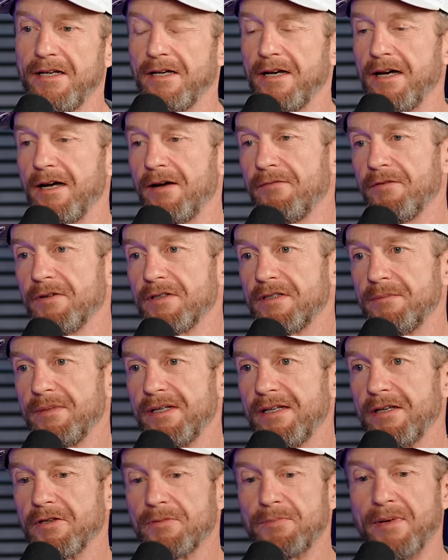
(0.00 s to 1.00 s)
uh, for
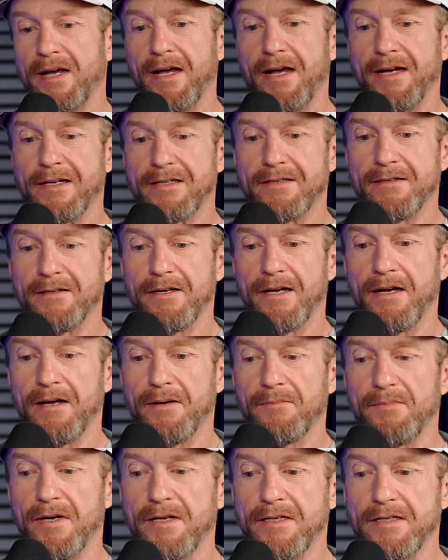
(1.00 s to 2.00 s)
sending me those bags.
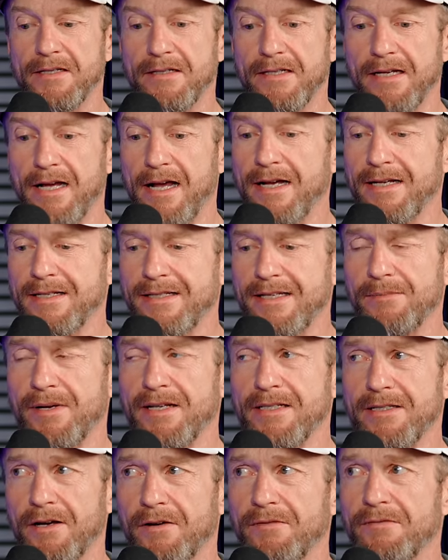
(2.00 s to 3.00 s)
Uh, but yeah, I could see
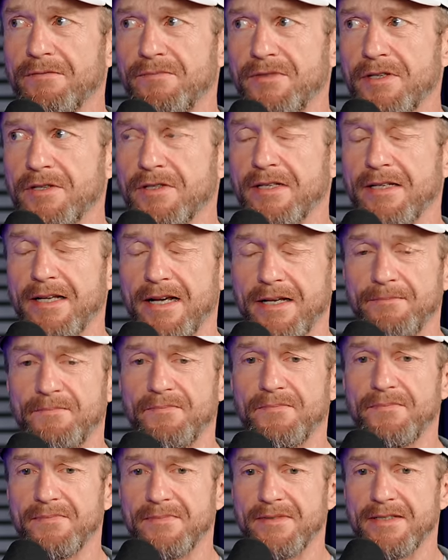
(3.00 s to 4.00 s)
myself using that
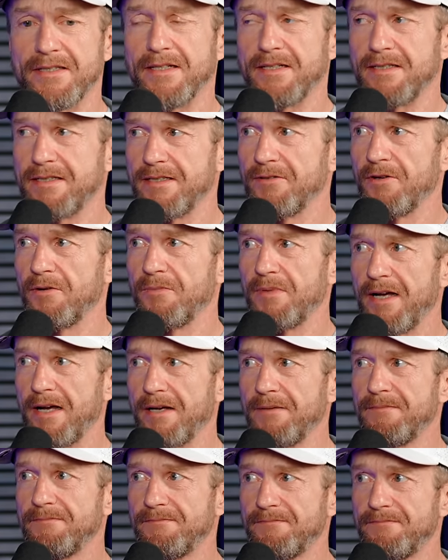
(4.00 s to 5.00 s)
six zero
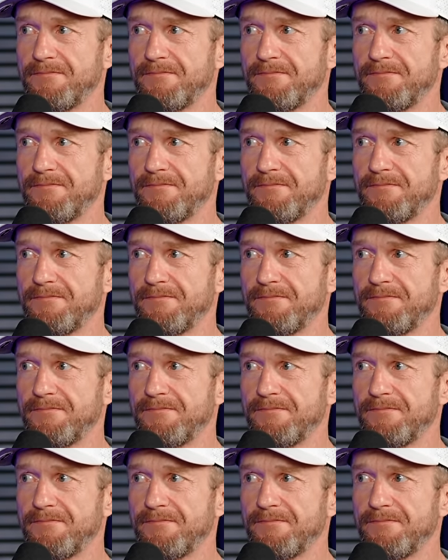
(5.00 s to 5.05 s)
bag.